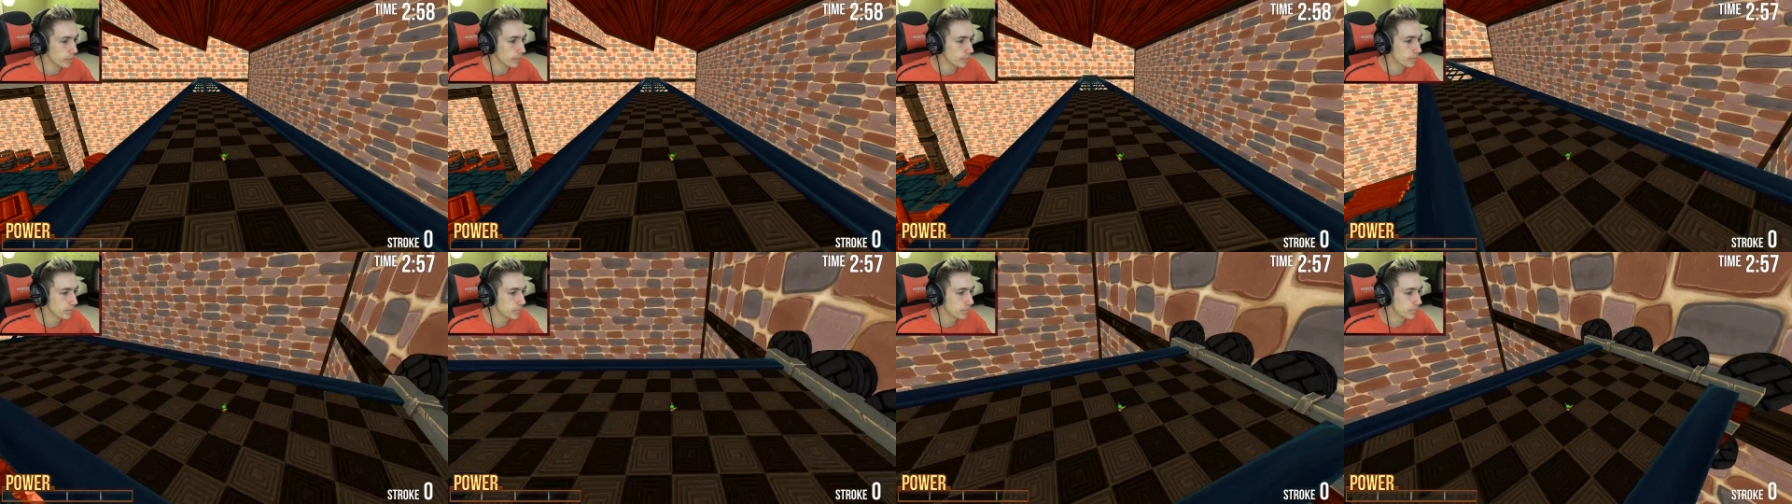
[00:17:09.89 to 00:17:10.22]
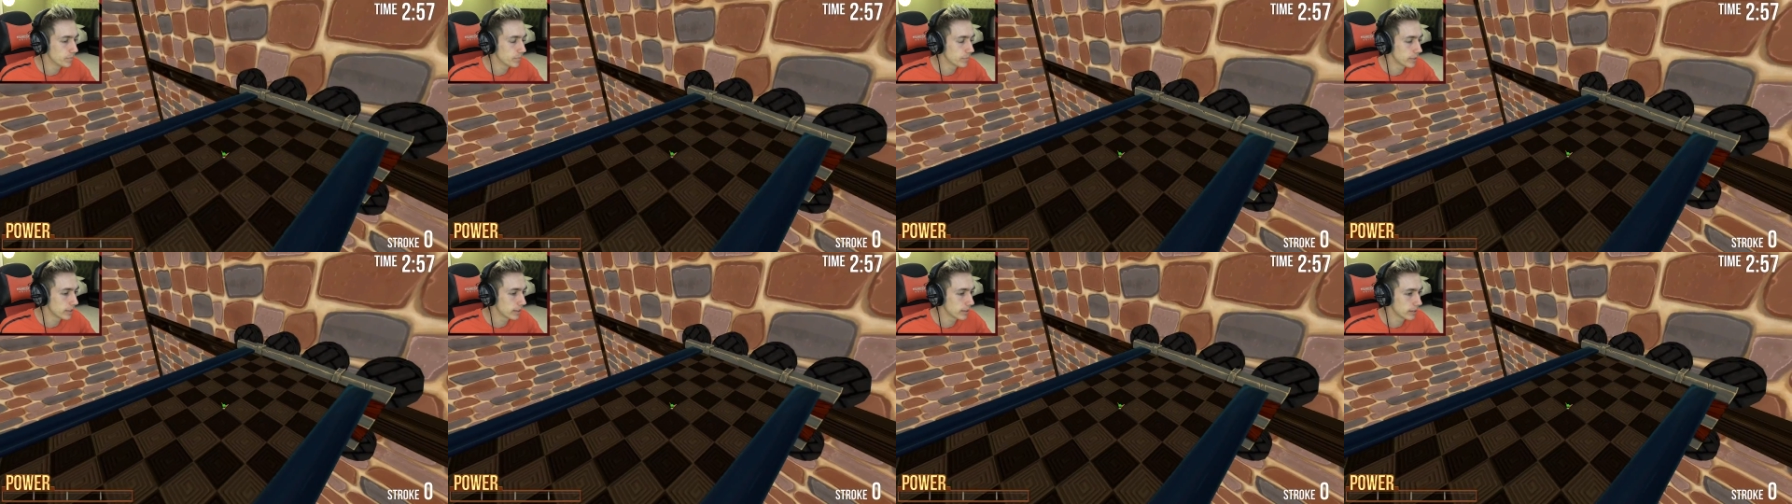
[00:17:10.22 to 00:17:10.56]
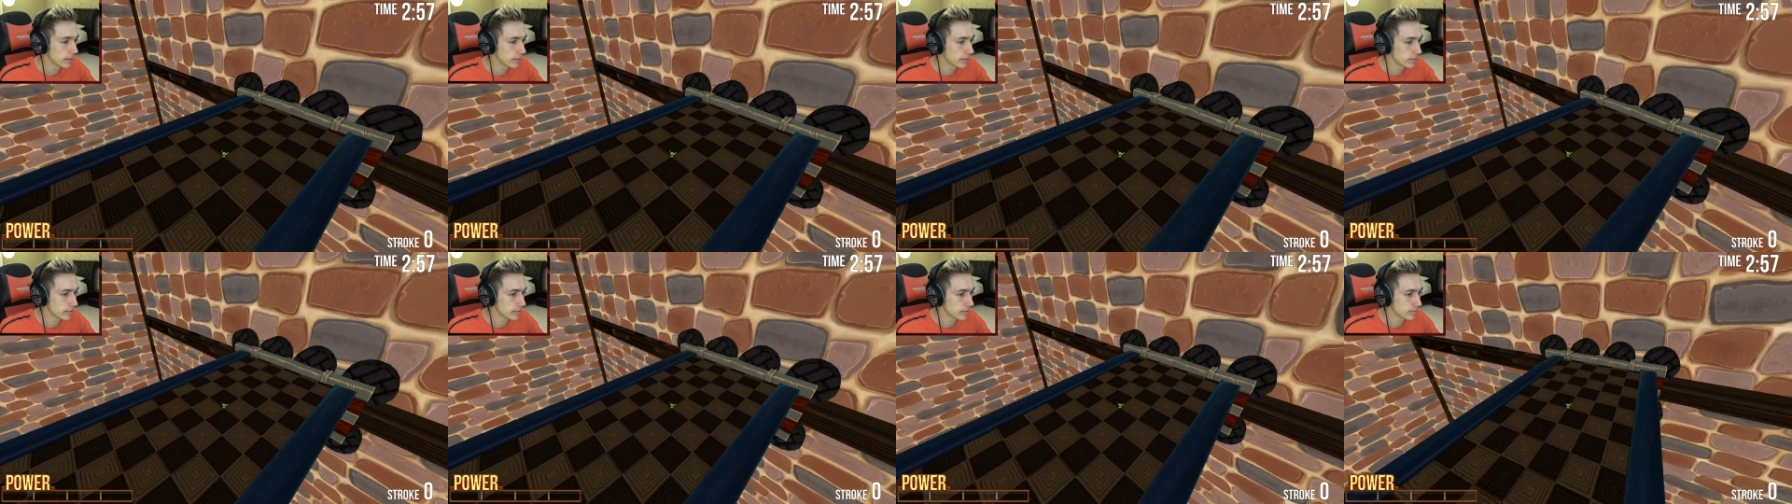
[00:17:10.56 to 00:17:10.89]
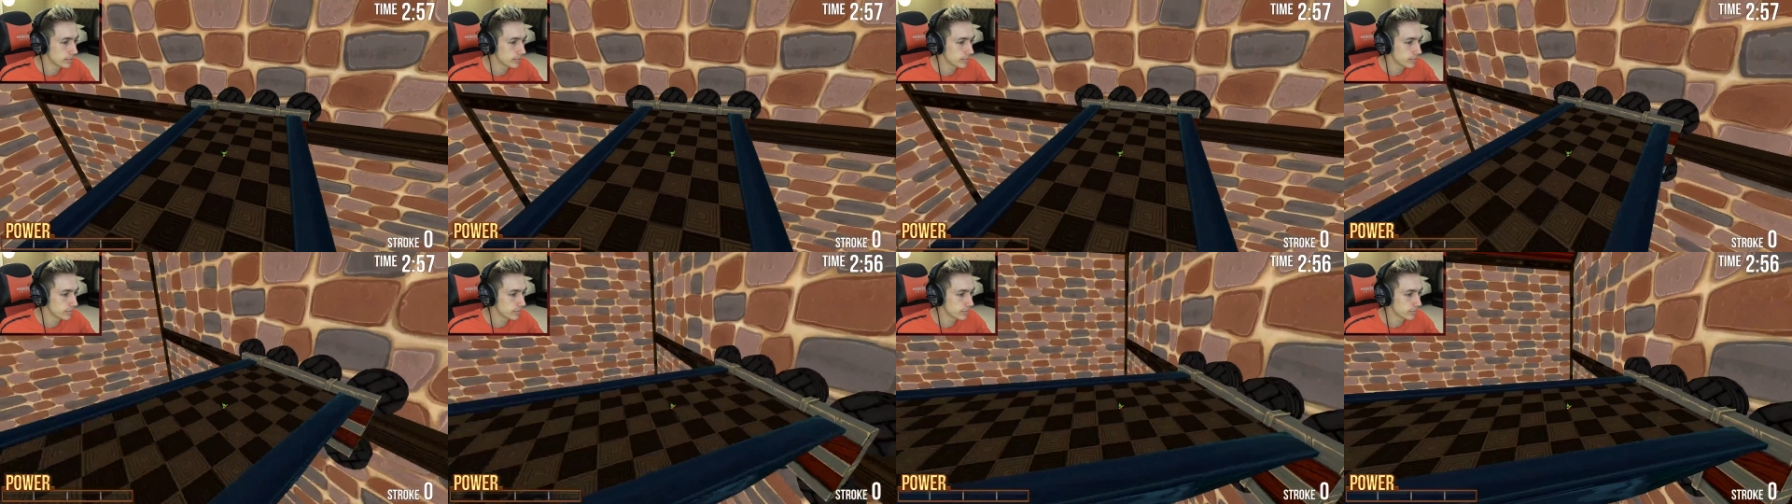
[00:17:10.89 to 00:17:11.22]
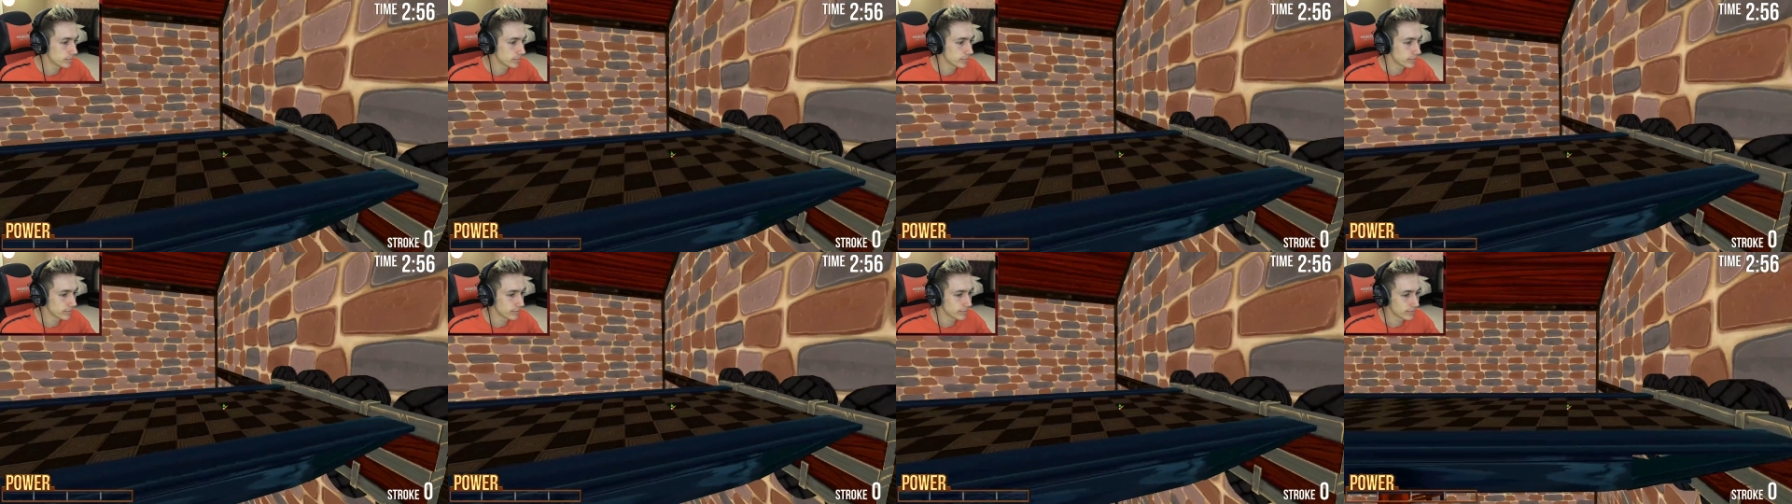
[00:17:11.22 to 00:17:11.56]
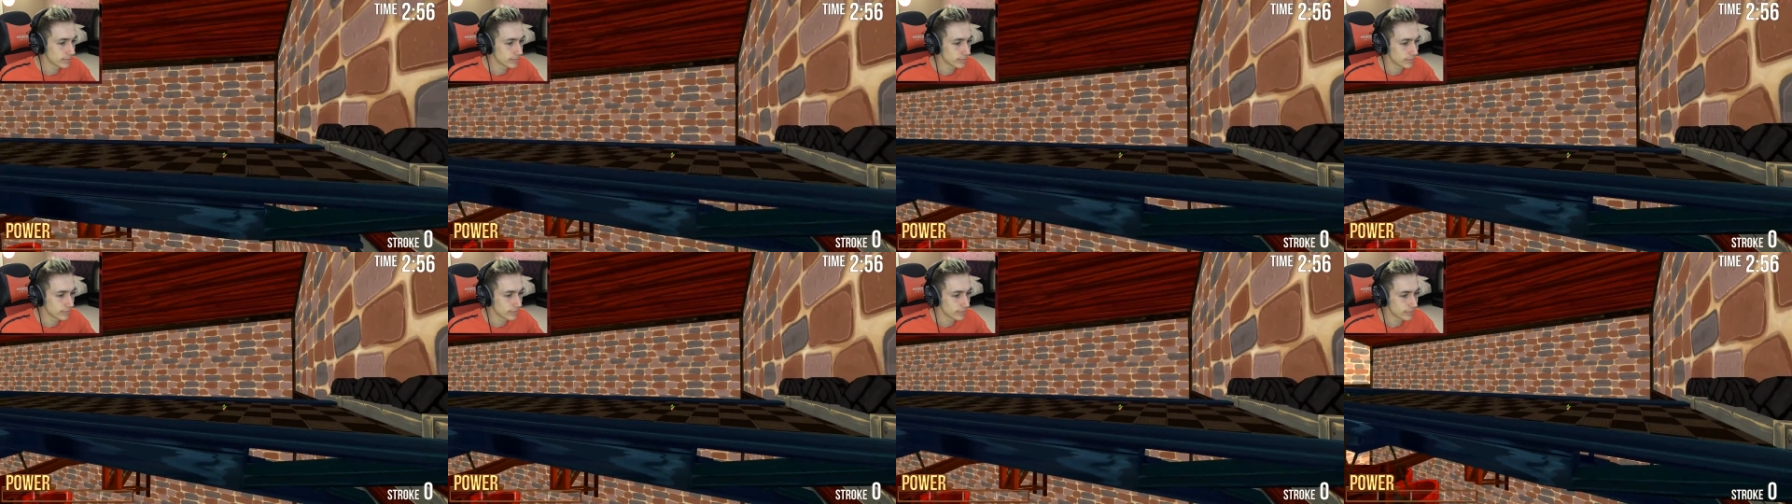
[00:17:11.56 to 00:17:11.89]
well to make it interesting, and you just come in
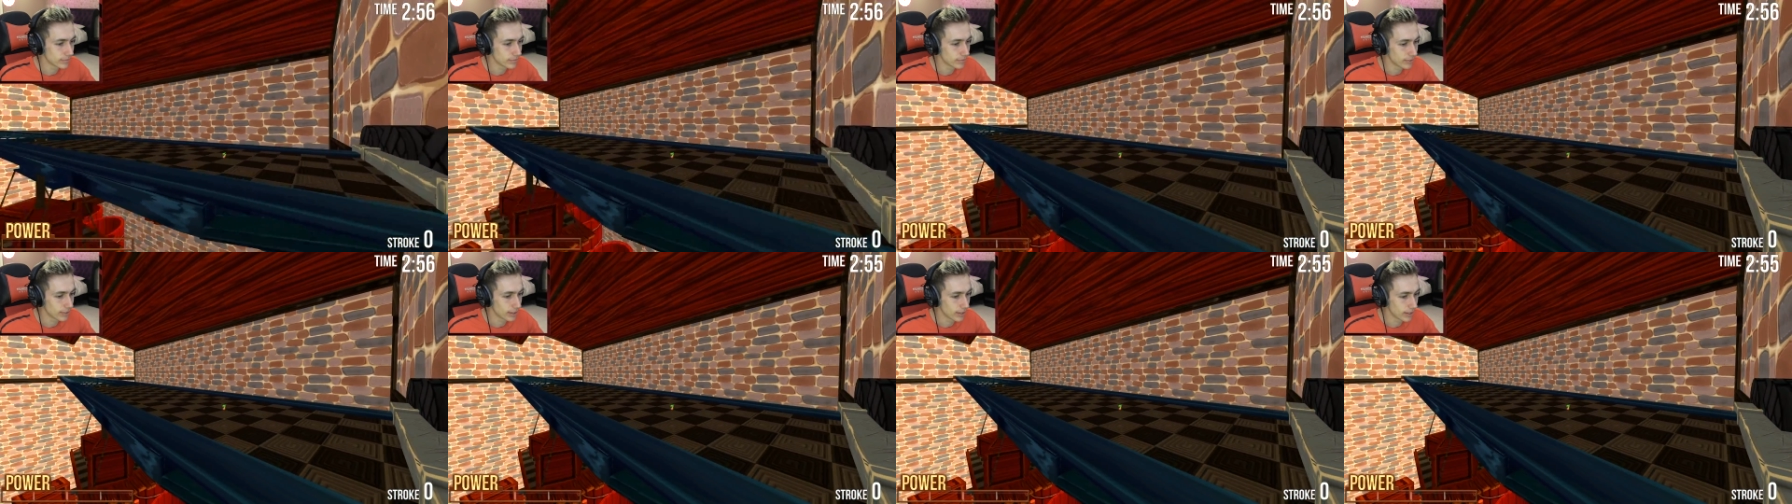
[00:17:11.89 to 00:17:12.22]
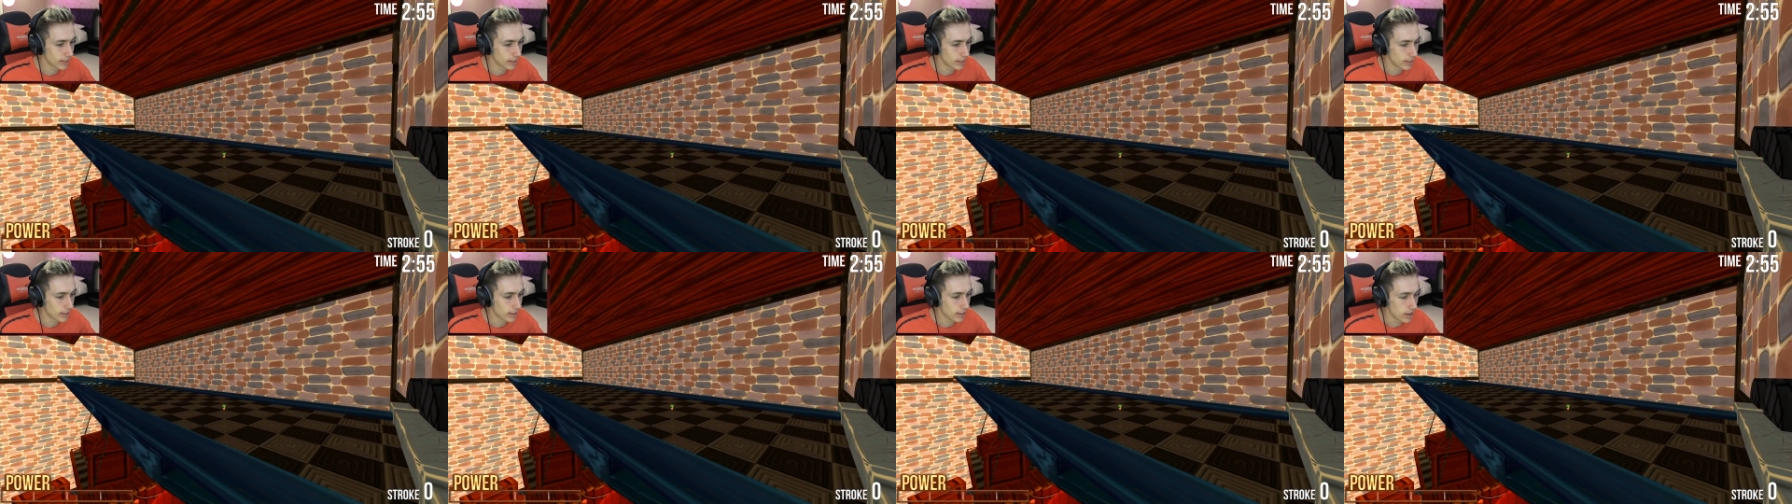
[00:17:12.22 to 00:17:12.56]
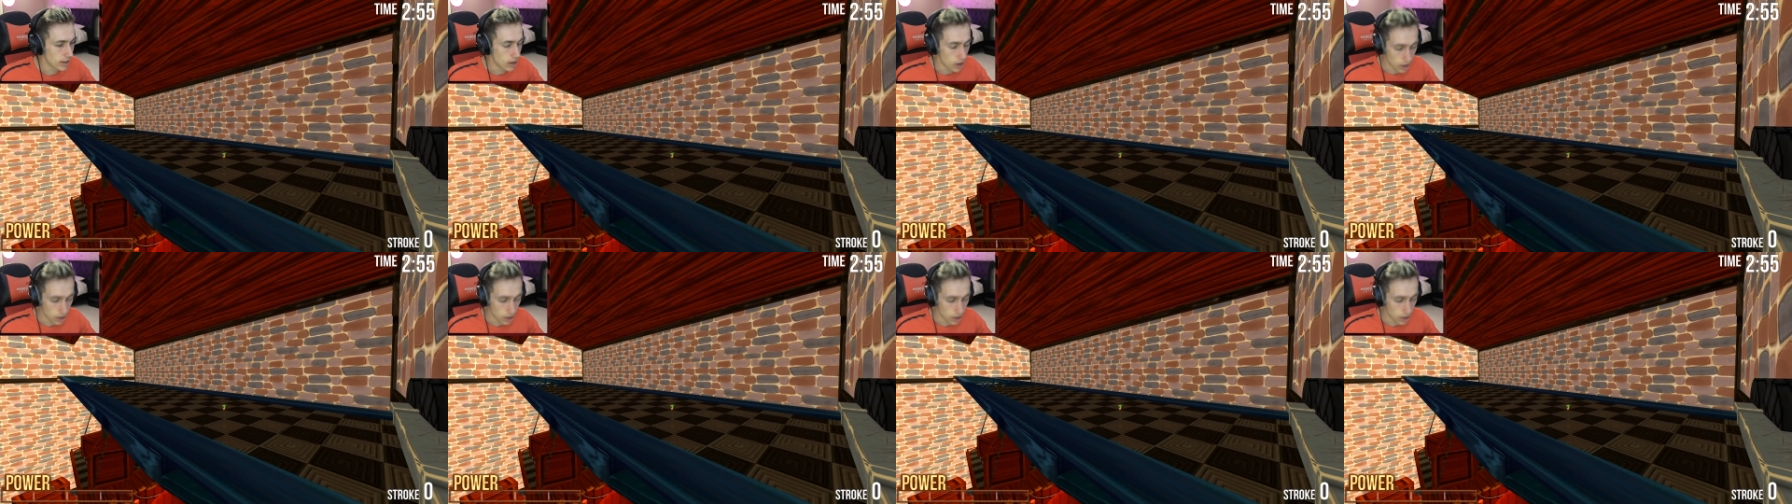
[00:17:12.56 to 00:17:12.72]
and brew it.